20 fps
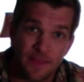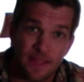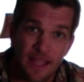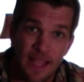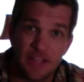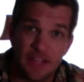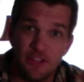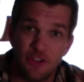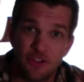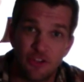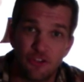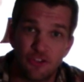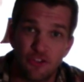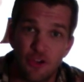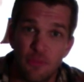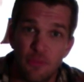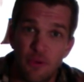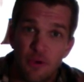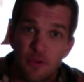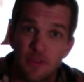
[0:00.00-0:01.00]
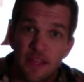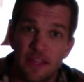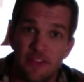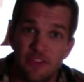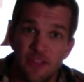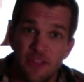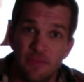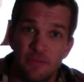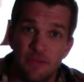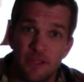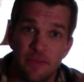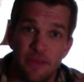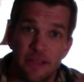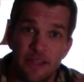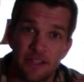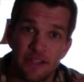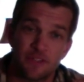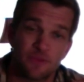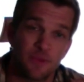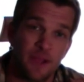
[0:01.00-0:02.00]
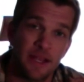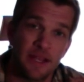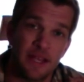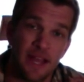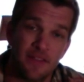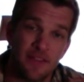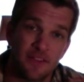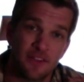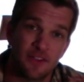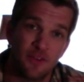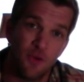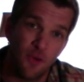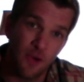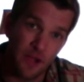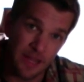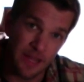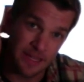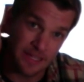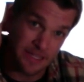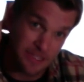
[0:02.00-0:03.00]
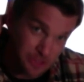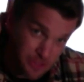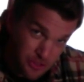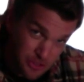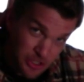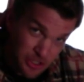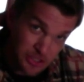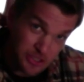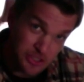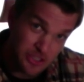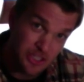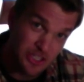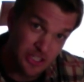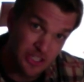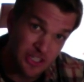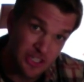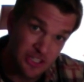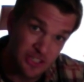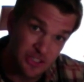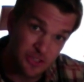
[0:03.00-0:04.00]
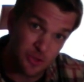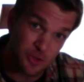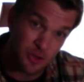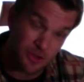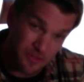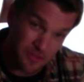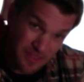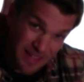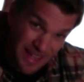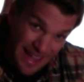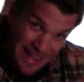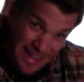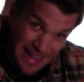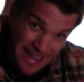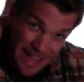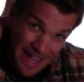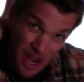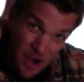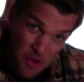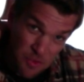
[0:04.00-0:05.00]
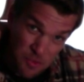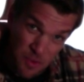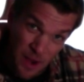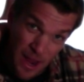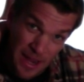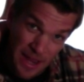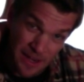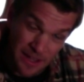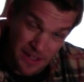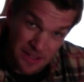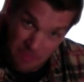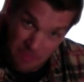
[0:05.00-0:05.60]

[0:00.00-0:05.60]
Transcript: And you can show both hands empty because right now the coin is just sort of hanging out right on the